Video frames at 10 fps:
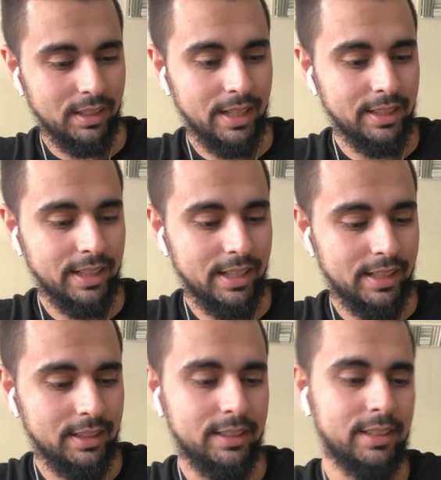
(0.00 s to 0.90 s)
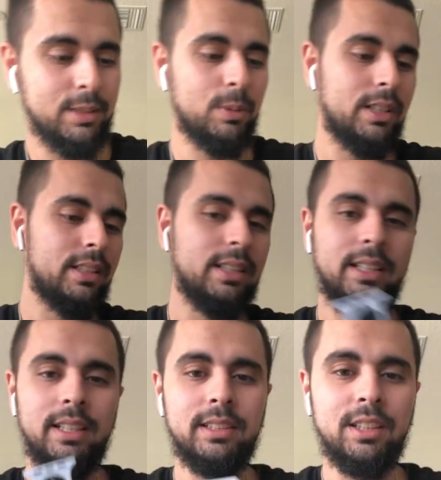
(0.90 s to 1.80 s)
and then this one
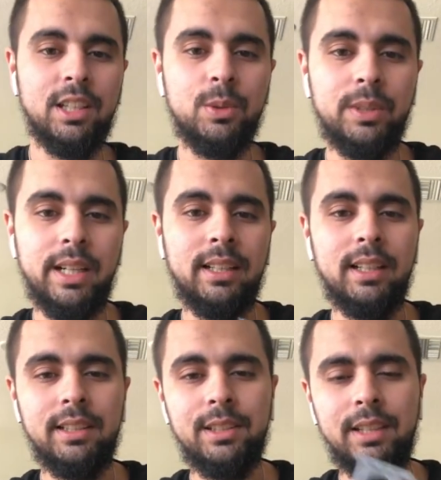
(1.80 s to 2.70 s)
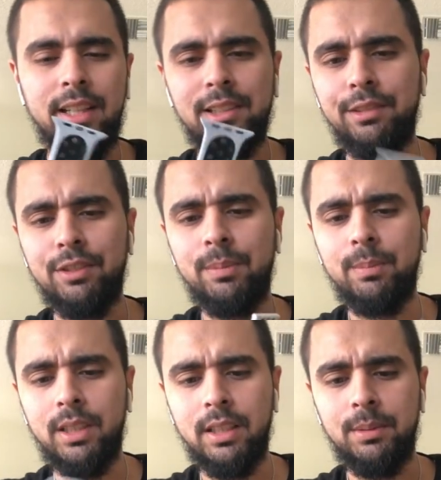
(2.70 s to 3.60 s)
is another one I got. This is actually
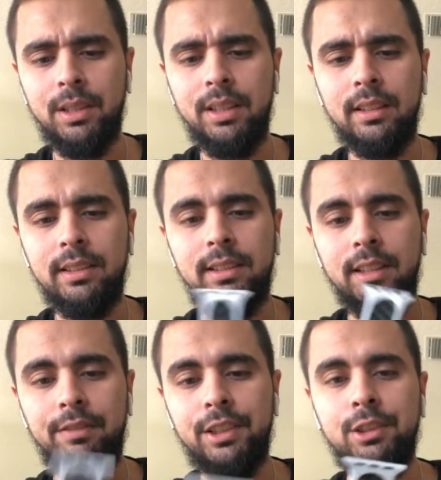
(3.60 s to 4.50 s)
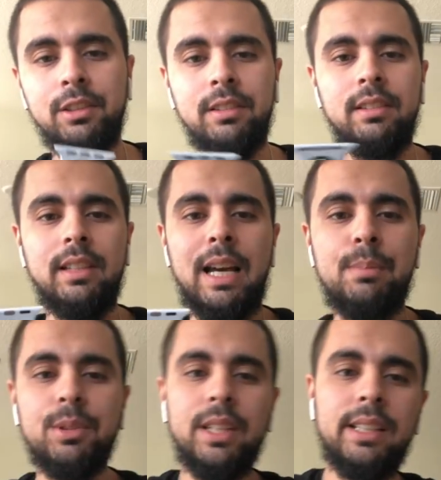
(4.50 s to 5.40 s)
from this is the official
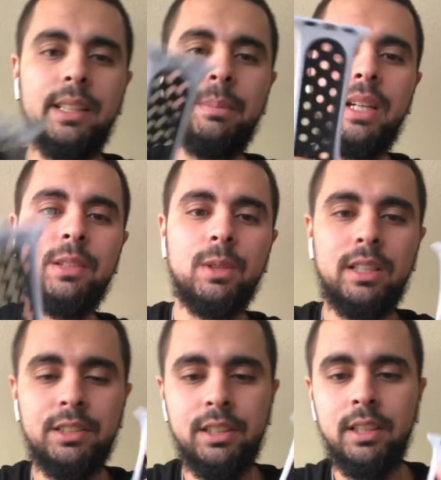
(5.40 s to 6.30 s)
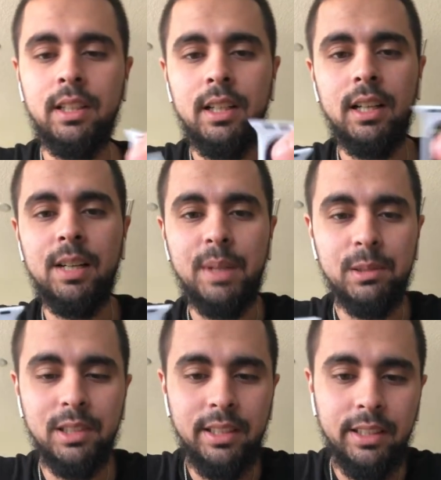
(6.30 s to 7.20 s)
Apple Nike band watch. I was
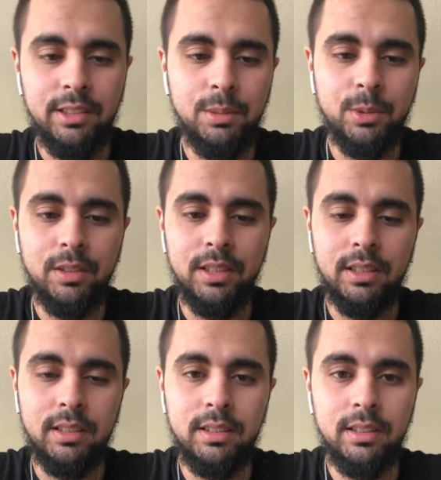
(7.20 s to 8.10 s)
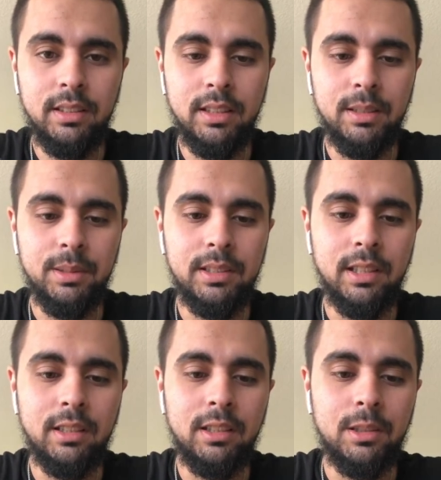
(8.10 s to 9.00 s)
looking into more of the
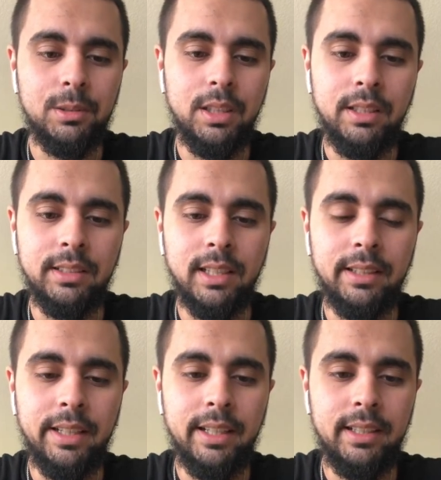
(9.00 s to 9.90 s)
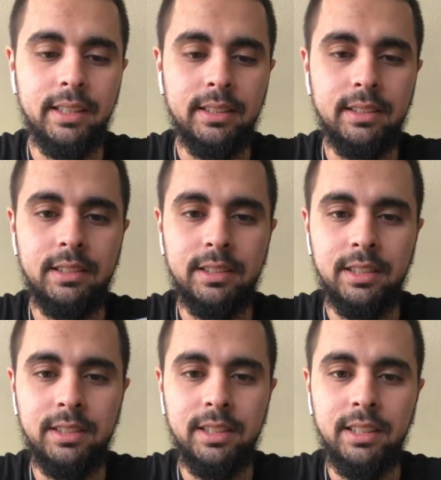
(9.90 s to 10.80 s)
silicone and things like that, and just to
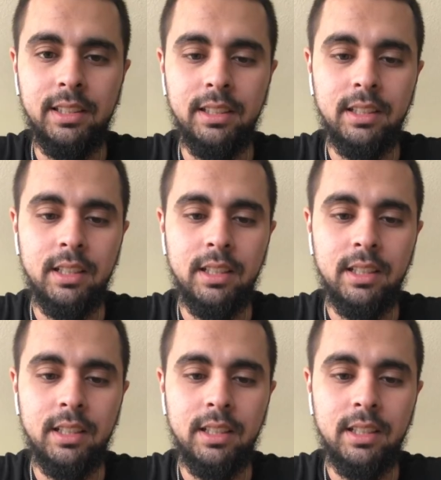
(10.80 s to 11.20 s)
see.